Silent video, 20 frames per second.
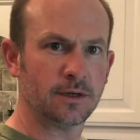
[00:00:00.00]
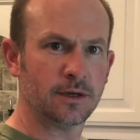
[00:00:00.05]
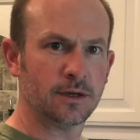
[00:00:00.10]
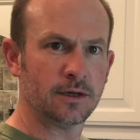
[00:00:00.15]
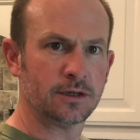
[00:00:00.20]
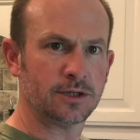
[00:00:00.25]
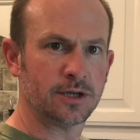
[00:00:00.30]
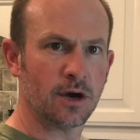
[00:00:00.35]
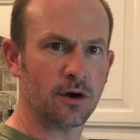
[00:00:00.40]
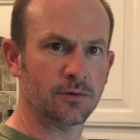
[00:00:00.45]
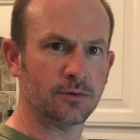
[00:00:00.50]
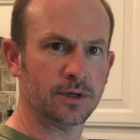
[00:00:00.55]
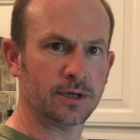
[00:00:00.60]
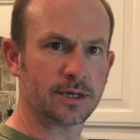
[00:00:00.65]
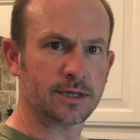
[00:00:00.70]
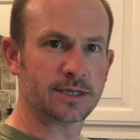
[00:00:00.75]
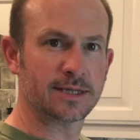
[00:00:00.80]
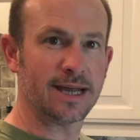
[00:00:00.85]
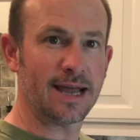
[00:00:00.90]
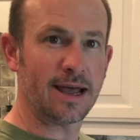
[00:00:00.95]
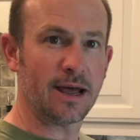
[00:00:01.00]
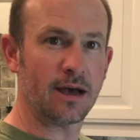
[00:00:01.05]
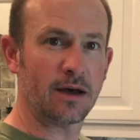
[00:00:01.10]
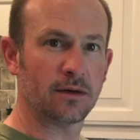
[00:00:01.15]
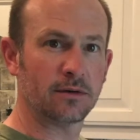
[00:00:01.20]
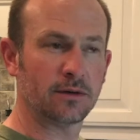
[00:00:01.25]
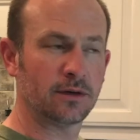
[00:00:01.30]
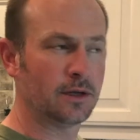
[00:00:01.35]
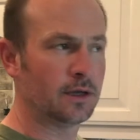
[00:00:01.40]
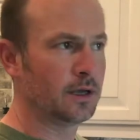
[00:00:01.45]
tone this
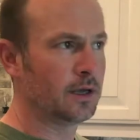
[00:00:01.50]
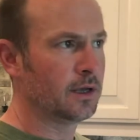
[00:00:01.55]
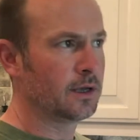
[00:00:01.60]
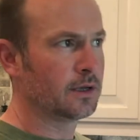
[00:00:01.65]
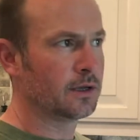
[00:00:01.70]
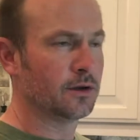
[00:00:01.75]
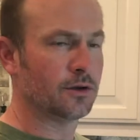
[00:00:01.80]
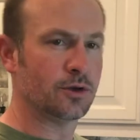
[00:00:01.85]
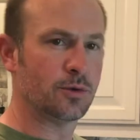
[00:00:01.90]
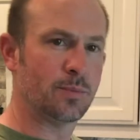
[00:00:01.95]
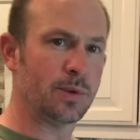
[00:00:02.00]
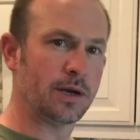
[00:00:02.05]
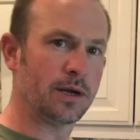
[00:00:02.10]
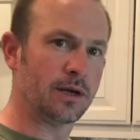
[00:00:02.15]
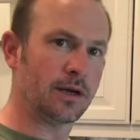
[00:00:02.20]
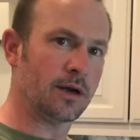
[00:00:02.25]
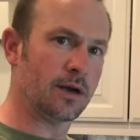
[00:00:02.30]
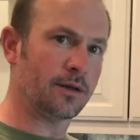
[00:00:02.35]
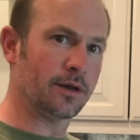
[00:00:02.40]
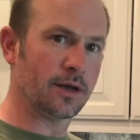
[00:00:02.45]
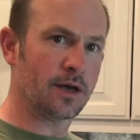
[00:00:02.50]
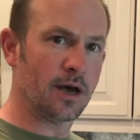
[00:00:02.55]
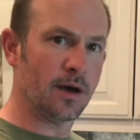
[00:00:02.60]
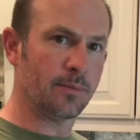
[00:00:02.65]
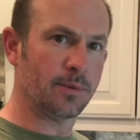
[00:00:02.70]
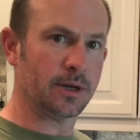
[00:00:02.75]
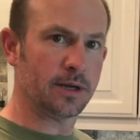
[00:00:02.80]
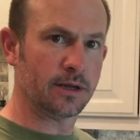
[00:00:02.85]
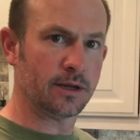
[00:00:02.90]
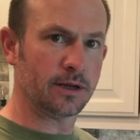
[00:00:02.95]
down, you know, depending on the
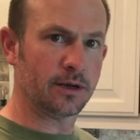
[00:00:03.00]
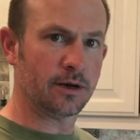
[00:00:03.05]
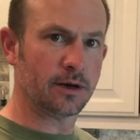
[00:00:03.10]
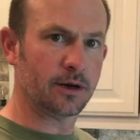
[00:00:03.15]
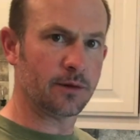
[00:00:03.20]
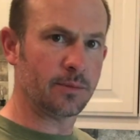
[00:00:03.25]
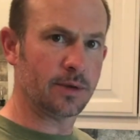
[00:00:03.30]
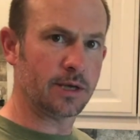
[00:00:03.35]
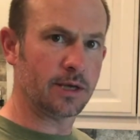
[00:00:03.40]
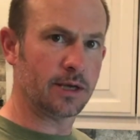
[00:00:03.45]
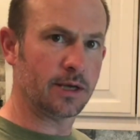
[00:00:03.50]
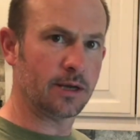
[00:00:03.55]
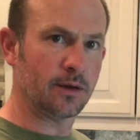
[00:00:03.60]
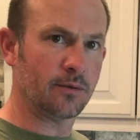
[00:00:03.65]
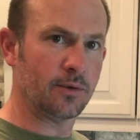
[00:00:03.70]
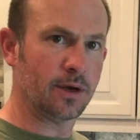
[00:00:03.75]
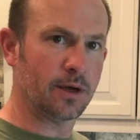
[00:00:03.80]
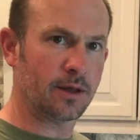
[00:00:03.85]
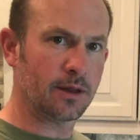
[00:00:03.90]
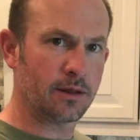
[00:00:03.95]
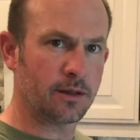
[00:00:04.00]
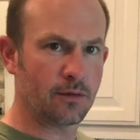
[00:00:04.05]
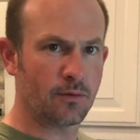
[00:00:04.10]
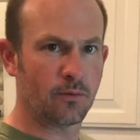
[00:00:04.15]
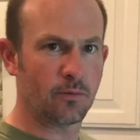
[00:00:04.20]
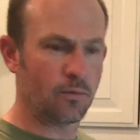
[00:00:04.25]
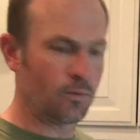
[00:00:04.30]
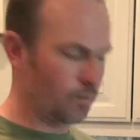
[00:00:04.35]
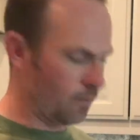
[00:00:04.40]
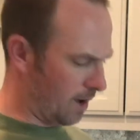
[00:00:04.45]
company that you're going to be eating with.
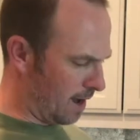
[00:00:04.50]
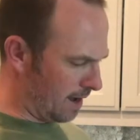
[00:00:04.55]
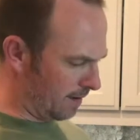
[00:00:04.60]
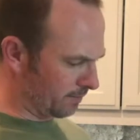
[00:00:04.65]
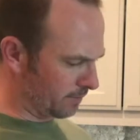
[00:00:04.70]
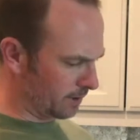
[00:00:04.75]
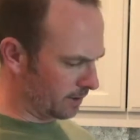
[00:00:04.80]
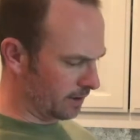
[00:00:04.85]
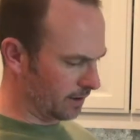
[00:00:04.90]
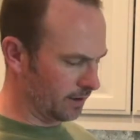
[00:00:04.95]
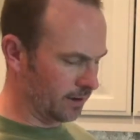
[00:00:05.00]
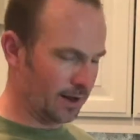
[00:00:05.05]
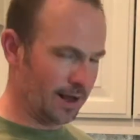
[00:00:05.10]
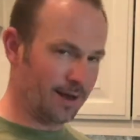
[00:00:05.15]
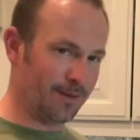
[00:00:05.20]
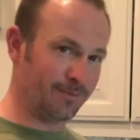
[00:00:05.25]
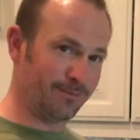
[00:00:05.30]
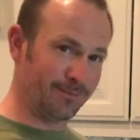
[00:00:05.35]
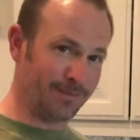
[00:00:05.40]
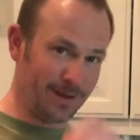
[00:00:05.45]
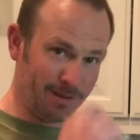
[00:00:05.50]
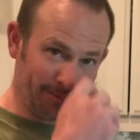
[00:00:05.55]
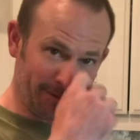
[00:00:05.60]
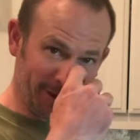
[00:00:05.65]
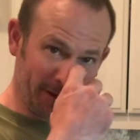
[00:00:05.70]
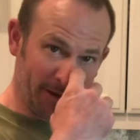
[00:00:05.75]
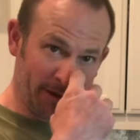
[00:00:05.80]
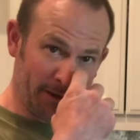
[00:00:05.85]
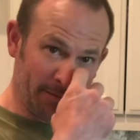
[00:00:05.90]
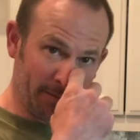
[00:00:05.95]
I'm
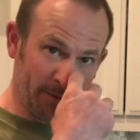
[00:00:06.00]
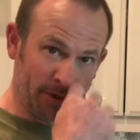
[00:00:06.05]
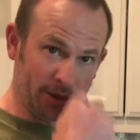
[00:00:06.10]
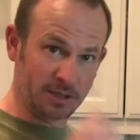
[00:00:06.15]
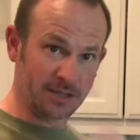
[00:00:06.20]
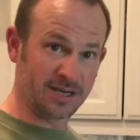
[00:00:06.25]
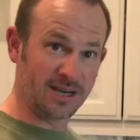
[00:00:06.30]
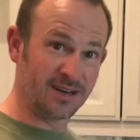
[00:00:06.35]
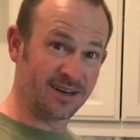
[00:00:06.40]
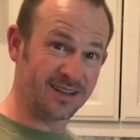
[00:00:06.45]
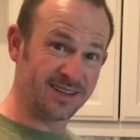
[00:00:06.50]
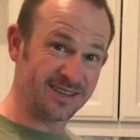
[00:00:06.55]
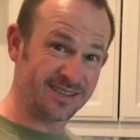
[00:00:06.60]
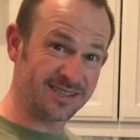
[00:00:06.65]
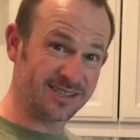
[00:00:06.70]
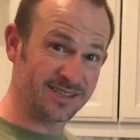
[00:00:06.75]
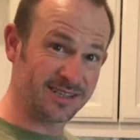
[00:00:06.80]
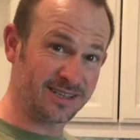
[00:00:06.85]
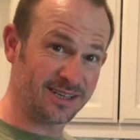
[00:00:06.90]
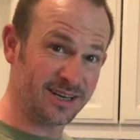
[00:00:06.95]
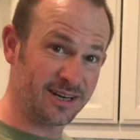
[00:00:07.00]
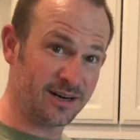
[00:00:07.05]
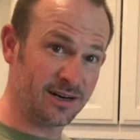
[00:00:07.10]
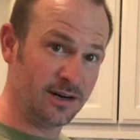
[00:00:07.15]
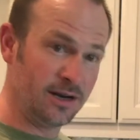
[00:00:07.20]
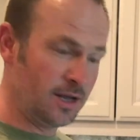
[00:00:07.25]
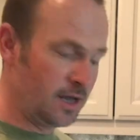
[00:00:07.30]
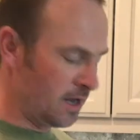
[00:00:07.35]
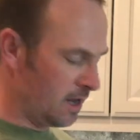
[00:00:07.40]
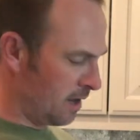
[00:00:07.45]
not gonna put a ton of this in here,
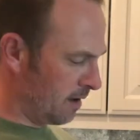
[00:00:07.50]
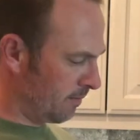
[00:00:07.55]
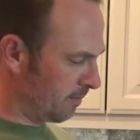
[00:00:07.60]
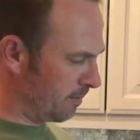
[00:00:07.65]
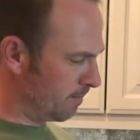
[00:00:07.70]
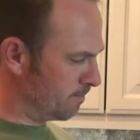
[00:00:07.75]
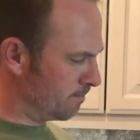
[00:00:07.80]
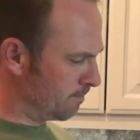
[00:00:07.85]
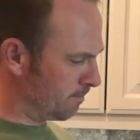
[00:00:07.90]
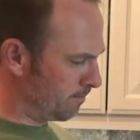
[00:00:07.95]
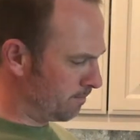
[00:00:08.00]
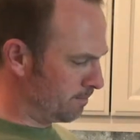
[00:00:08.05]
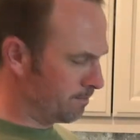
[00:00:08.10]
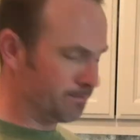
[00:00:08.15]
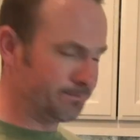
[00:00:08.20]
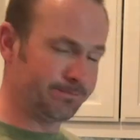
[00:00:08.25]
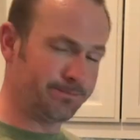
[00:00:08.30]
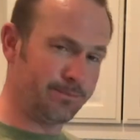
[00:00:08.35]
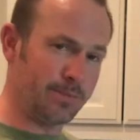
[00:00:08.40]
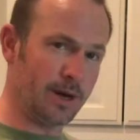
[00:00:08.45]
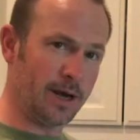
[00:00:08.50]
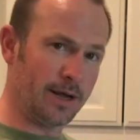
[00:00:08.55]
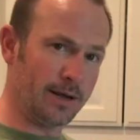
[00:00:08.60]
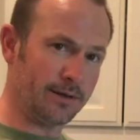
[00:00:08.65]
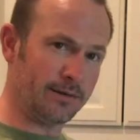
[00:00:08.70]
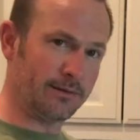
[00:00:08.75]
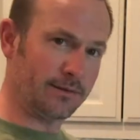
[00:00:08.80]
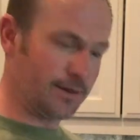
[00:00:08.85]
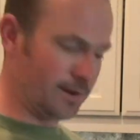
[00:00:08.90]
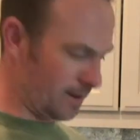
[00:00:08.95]

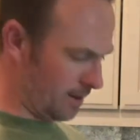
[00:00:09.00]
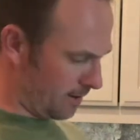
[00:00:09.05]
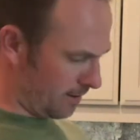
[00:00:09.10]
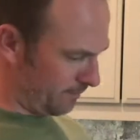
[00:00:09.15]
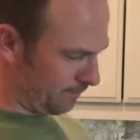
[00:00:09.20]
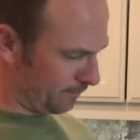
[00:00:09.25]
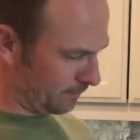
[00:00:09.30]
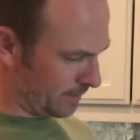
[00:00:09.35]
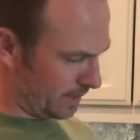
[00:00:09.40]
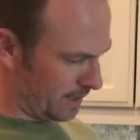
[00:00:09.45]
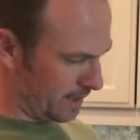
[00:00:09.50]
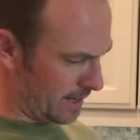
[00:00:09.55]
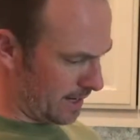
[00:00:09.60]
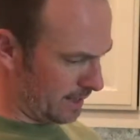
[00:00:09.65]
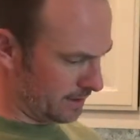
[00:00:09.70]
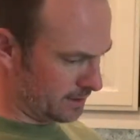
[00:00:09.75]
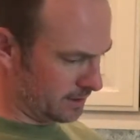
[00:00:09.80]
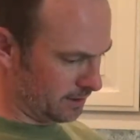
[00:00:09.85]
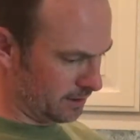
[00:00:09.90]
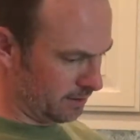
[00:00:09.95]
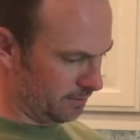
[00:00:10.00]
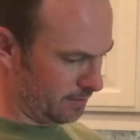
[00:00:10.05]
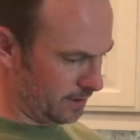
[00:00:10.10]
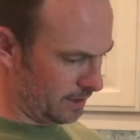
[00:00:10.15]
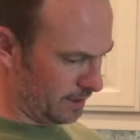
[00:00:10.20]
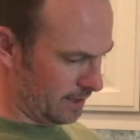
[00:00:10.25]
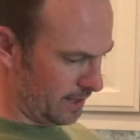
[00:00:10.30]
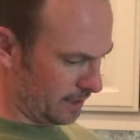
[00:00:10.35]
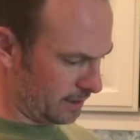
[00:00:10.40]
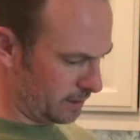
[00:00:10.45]
but it adds a little bit
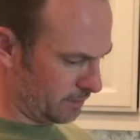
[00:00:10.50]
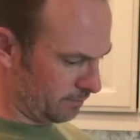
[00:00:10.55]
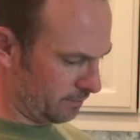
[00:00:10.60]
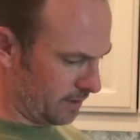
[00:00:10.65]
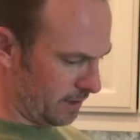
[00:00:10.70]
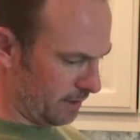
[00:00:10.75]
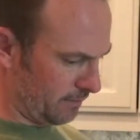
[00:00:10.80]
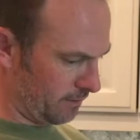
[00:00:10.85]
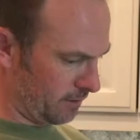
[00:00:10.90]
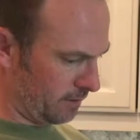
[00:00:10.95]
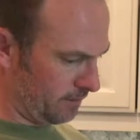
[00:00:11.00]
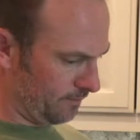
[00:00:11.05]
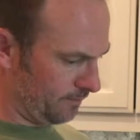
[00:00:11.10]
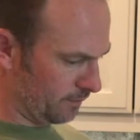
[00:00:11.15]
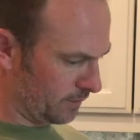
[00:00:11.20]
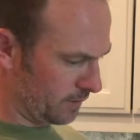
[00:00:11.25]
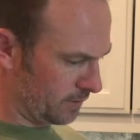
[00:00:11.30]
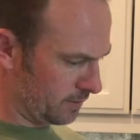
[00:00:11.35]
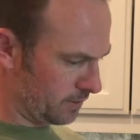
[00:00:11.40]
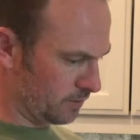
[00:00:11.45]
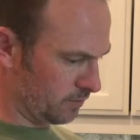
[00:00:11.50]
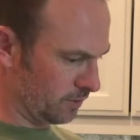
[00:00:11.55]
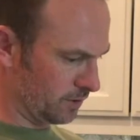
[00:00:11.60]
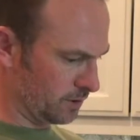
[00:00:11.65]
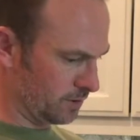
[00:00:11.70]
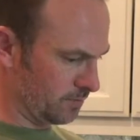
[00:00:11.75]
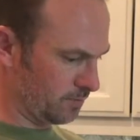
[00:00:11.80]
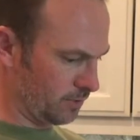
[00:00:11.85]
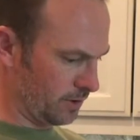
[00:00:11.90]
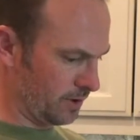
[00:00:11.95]
of nice flavor. So we'll
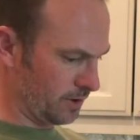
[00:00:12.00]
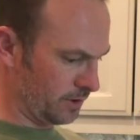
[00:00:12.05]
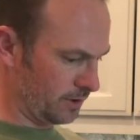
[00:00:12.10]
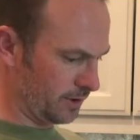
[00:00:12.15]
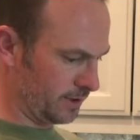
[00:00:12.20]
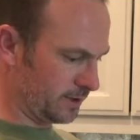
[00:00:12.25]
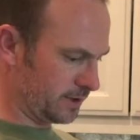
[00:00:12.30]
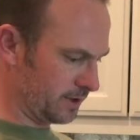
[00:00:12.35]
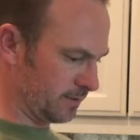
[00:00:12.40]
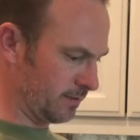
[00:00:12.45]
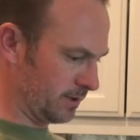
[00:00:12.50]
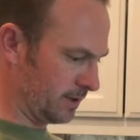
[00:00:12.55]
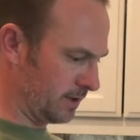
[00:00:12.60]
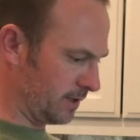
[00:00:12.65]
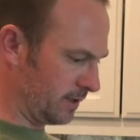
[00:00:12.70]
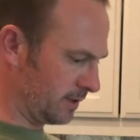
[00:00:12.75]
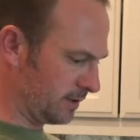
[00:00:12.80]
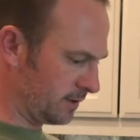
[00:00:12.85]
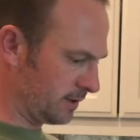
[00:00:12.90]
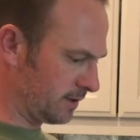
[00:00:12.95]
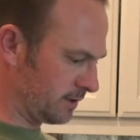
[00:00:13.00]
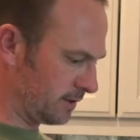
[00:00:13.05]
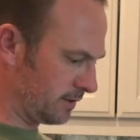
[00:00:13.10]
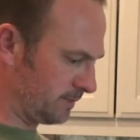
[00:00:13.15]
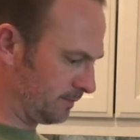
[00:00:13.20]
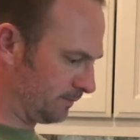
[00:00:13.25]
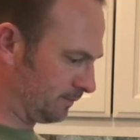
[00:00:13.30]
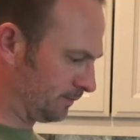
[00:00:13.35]
sprinkle in some of this.